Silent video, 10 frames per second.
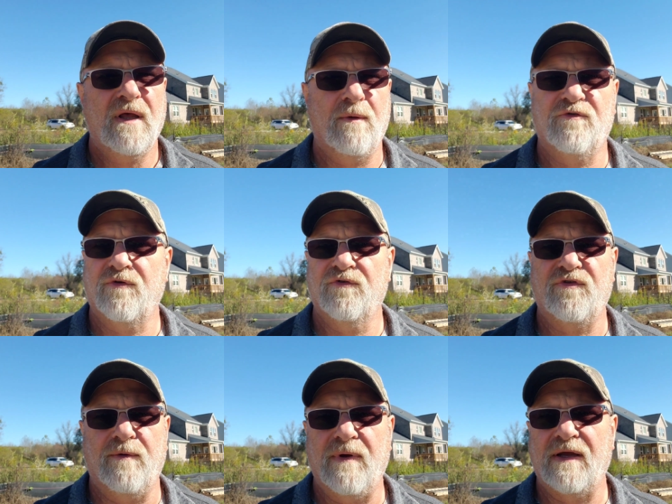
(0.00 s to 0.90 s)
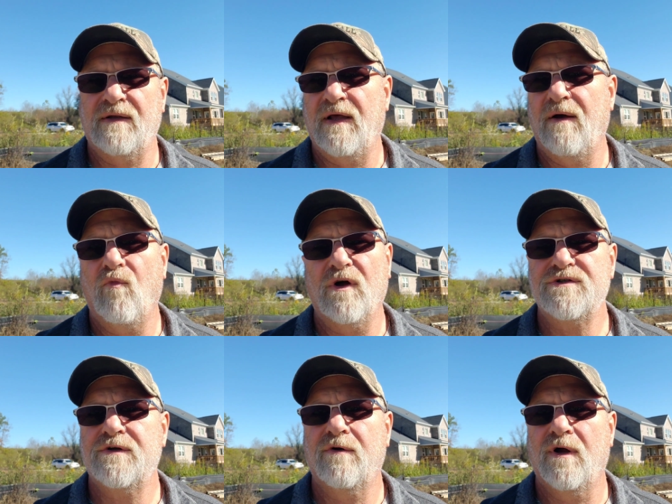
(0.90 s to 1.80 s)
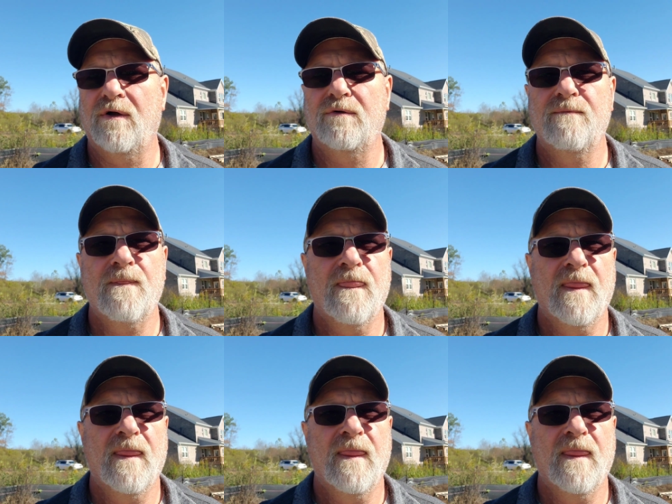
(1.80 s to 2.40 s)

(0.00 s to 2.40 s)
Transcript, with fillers: I'm just gonna sit back now and watch it grow.